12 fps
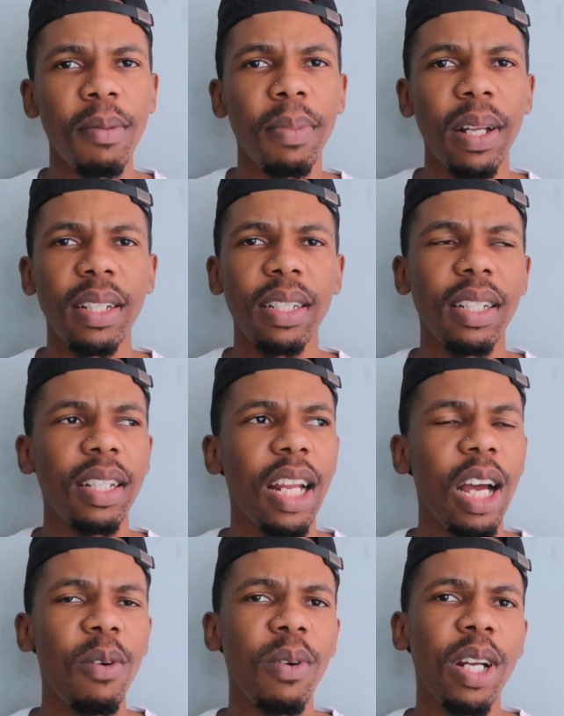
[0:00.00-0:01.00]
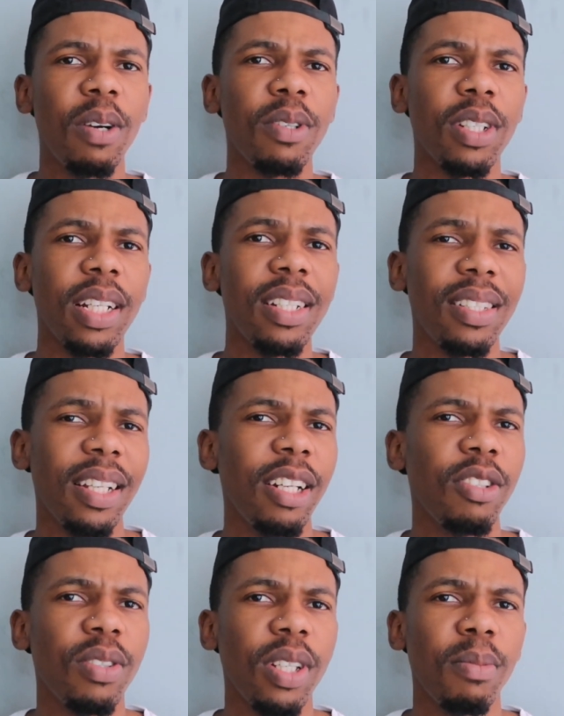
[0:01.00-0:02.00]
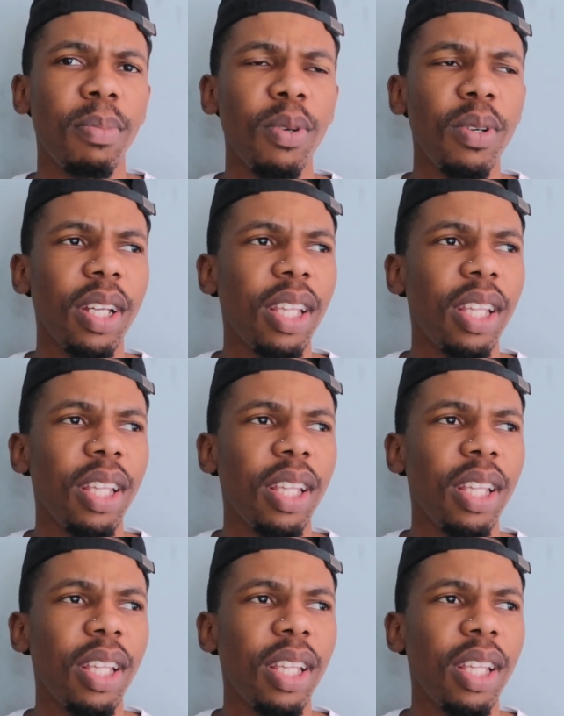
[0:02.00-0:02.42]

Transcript: But now when I was registering to the broker,